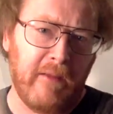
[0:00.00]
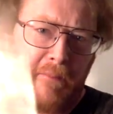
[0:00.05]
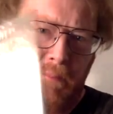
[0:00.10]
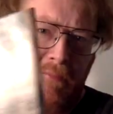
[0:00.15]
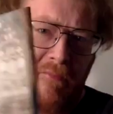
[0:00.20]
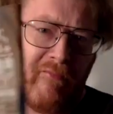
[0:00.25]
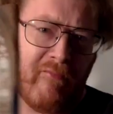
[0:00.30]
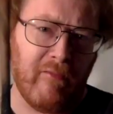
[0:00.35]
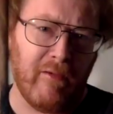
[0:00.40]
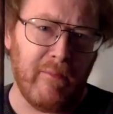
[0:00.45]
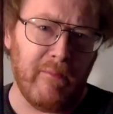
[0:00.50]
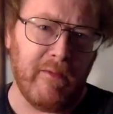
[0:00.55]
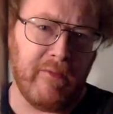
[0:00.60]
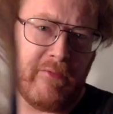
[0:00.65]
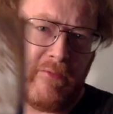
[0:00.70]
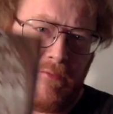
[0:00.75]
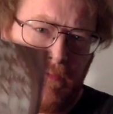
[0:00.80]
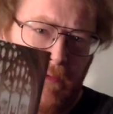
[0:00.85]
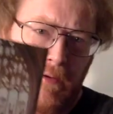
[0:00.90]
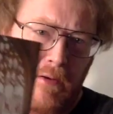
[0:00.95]

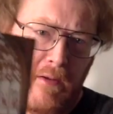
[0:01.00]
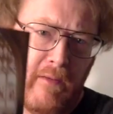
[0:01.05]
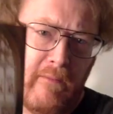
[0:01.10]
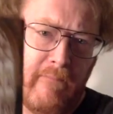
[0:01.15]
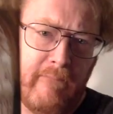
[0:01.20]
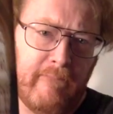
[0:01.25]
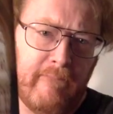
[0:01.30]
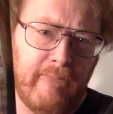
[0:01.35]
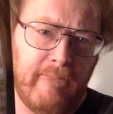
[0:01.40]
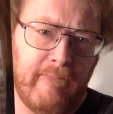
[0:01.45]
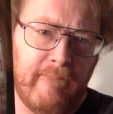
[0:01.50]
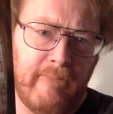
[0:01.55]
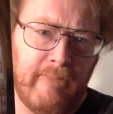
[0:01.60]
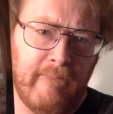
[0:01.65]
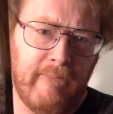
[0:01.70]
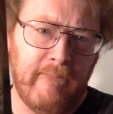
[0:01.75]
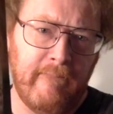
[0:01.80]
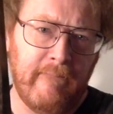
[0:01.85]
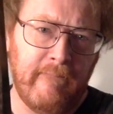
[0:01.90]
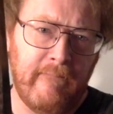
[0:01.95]
performance, you know
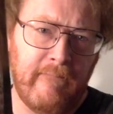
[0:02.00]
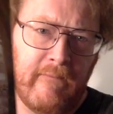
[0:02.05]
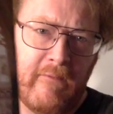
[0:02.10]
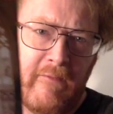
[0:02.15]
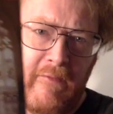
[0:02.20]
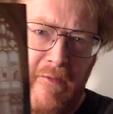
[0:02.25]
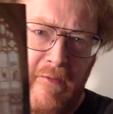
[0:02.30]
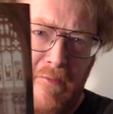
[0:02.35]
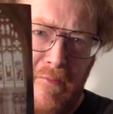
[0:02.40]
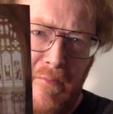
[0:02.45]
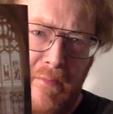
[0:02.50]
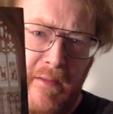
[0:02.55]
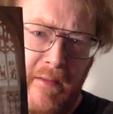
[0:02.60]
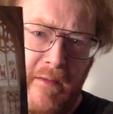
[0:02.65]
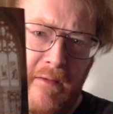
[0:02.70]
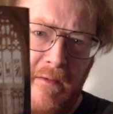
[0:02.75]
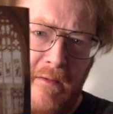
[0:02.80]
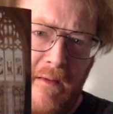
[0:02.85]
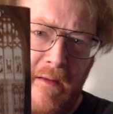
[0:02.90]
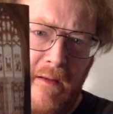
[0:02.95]
because he's a really
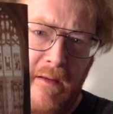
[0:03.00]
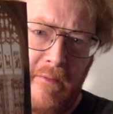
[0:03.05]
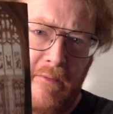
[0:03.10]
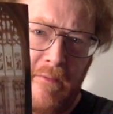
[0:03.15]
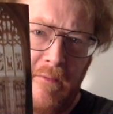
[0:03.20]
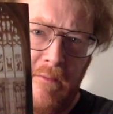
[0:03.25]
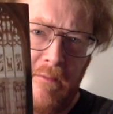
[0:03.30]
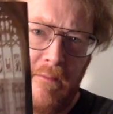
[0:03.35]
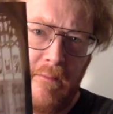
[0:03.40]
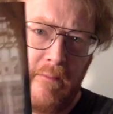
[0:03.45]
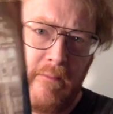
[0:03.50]
good actor.